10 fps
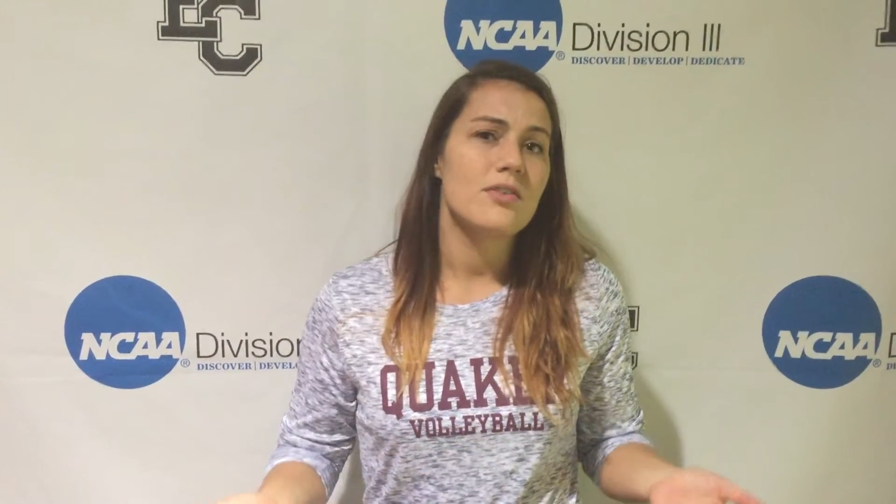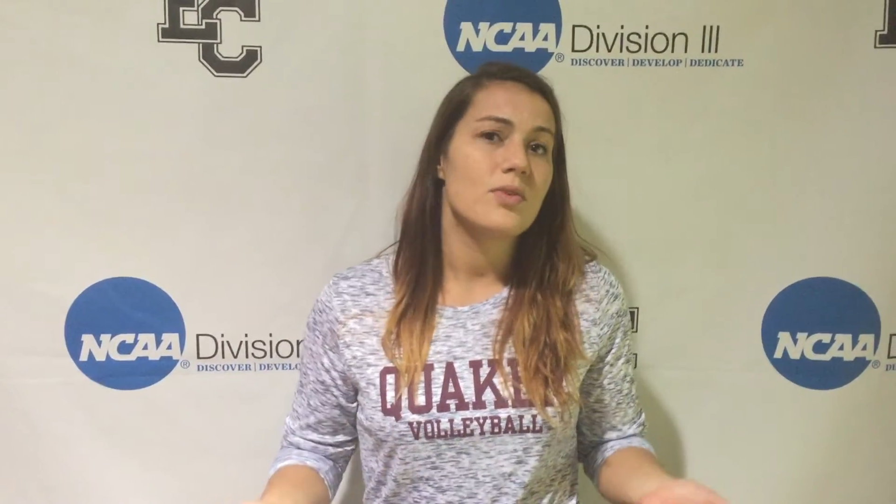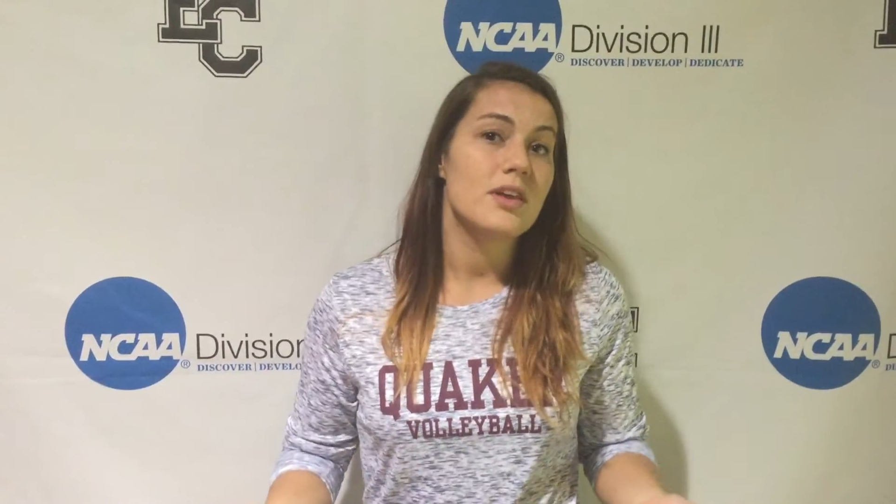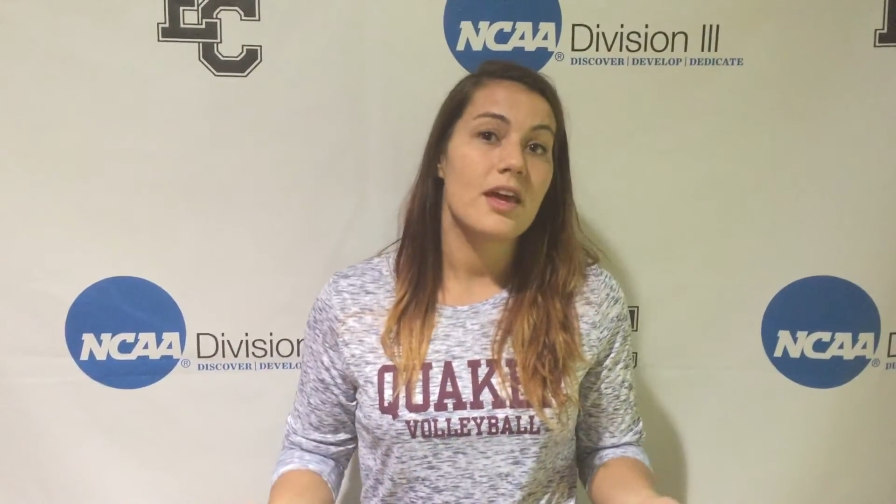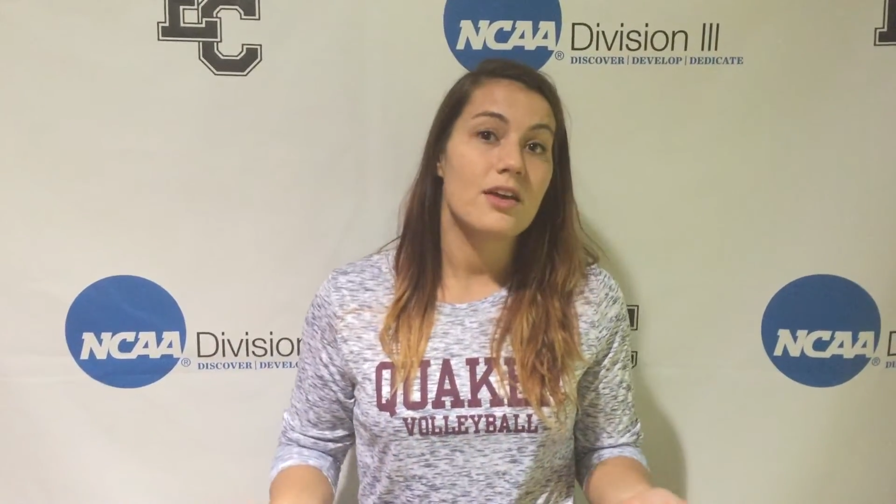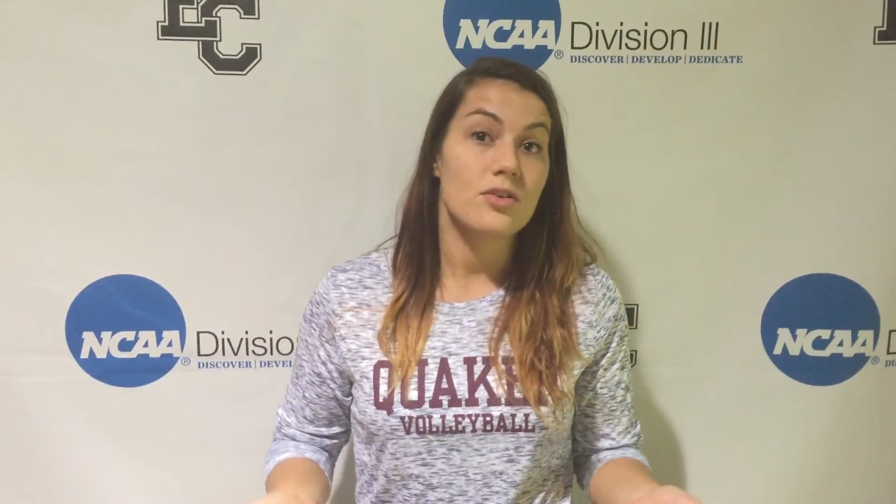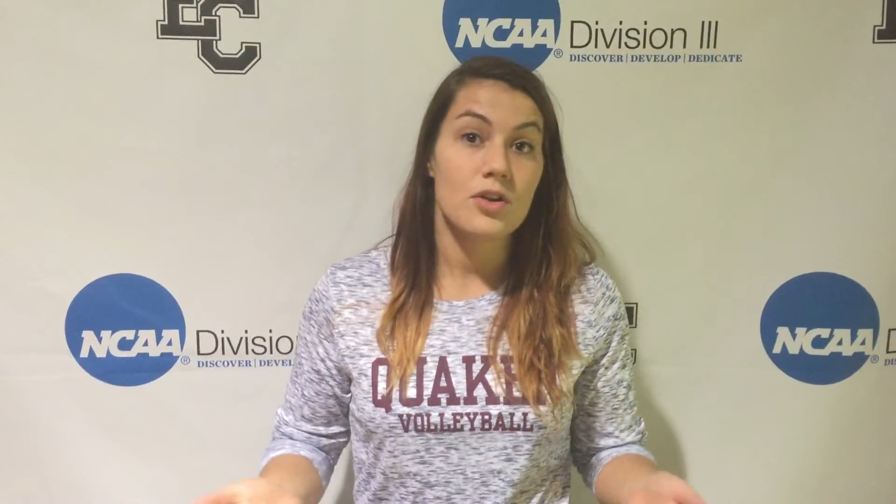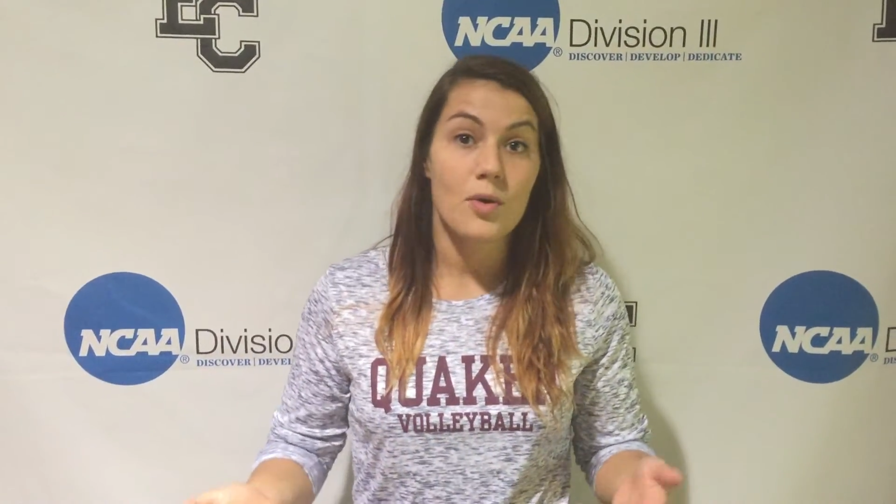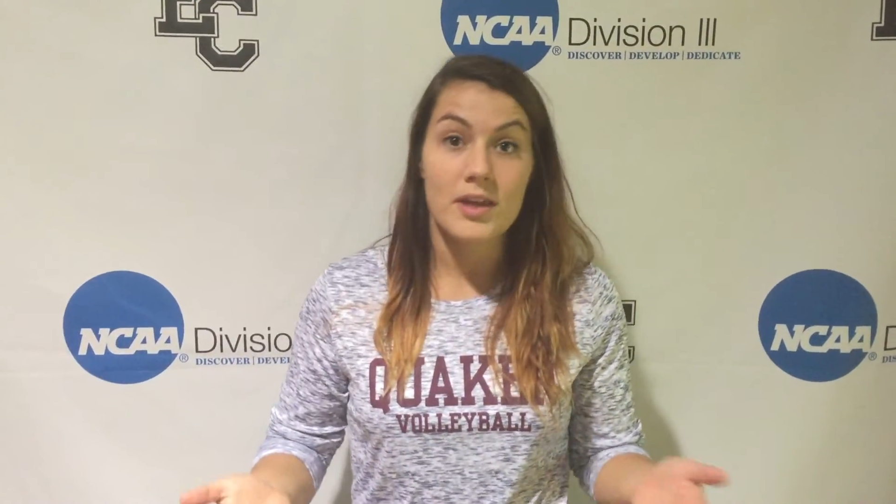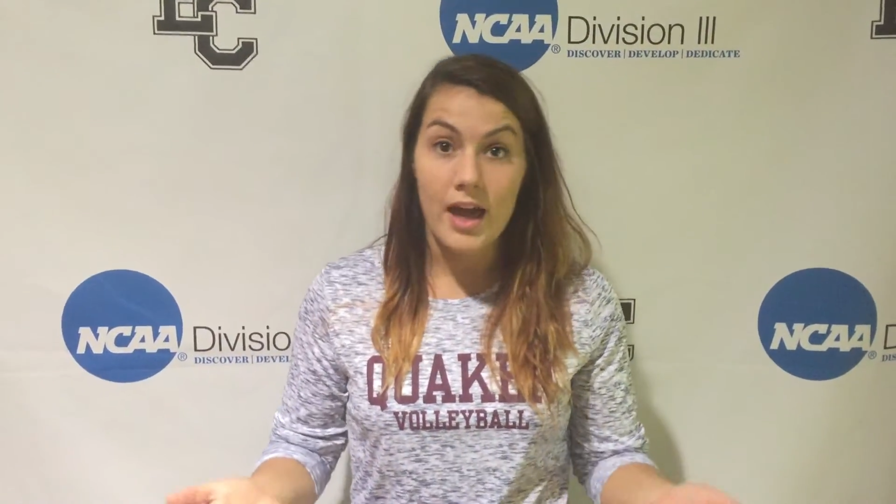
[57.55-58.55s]
if we can or
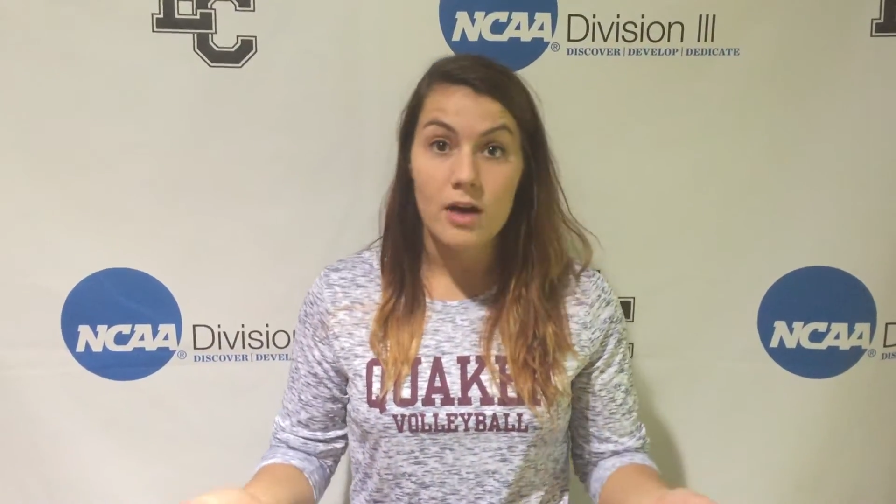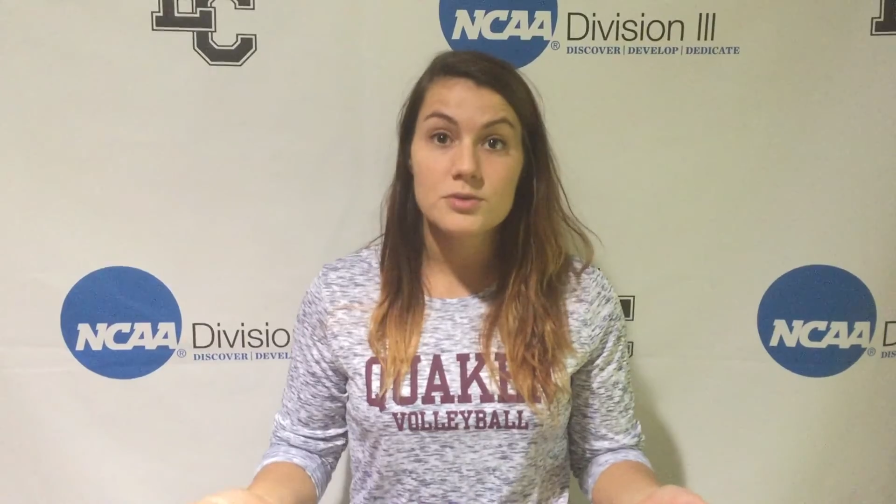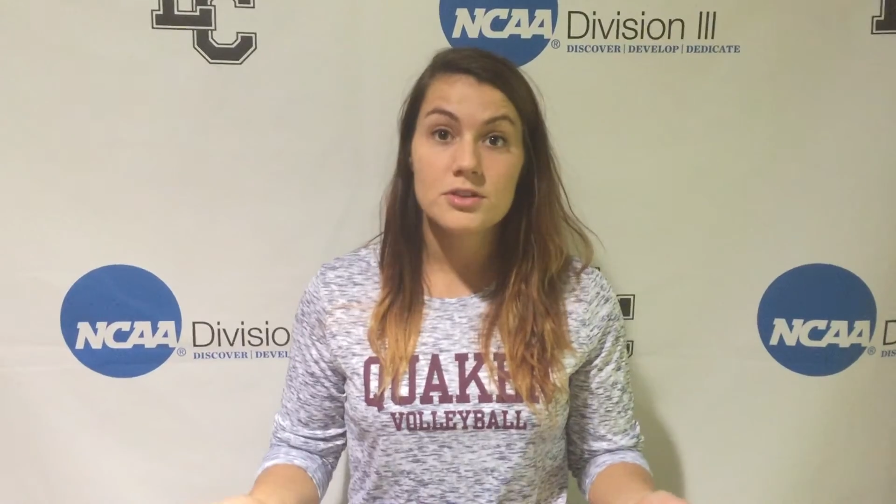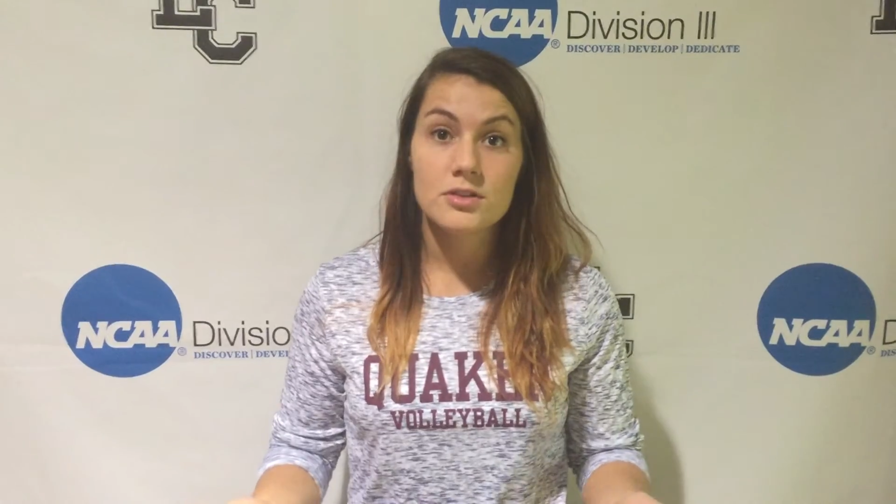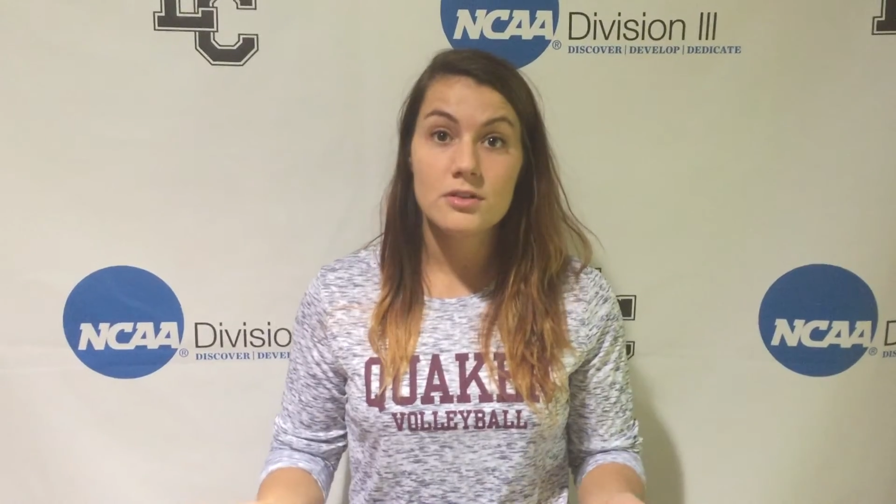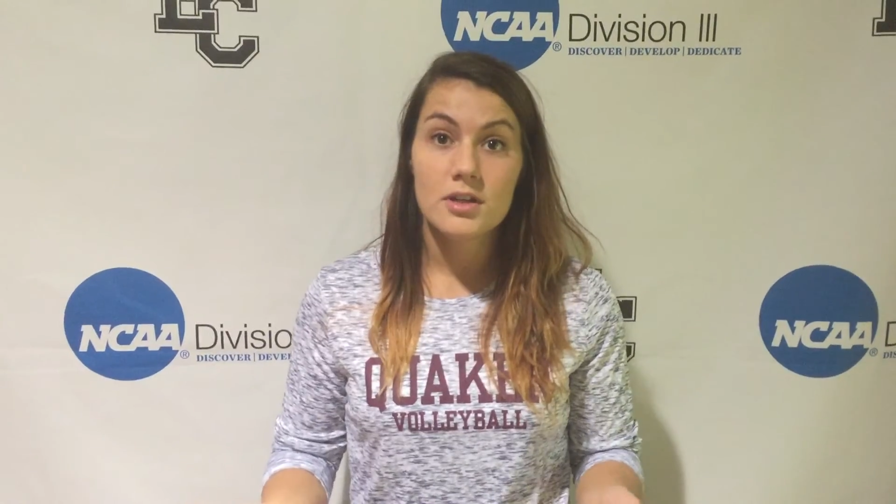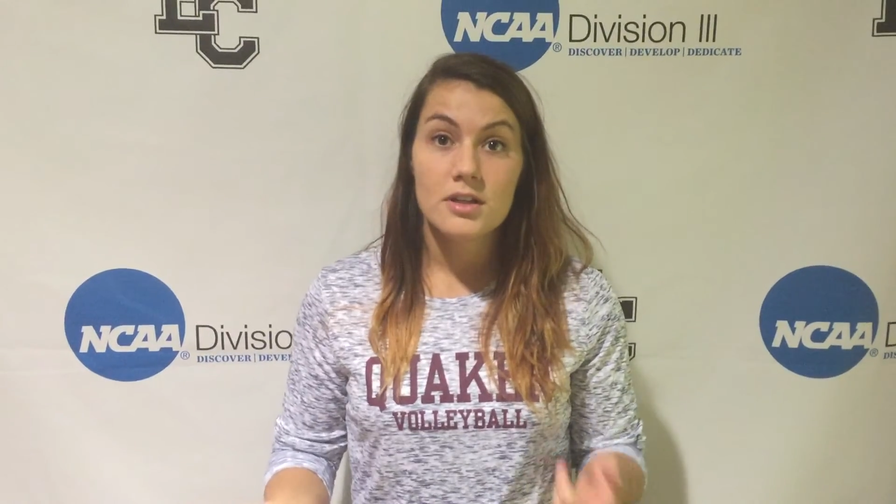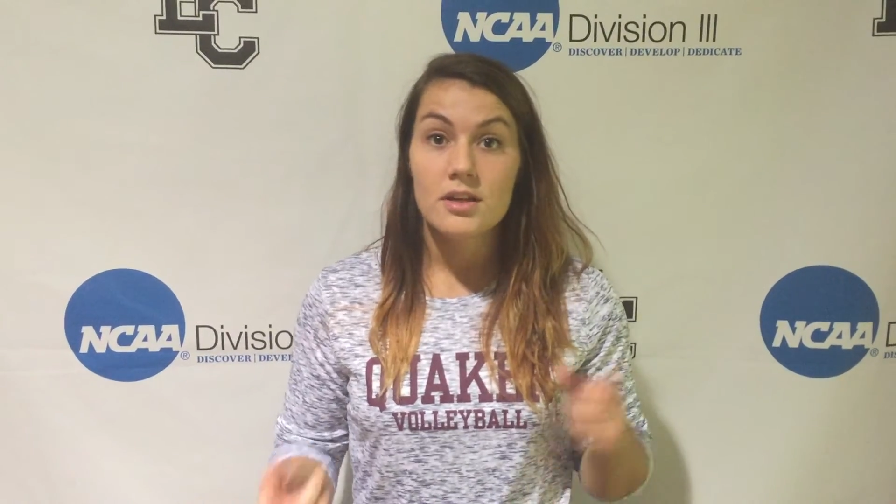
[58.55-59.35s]
knowing how to.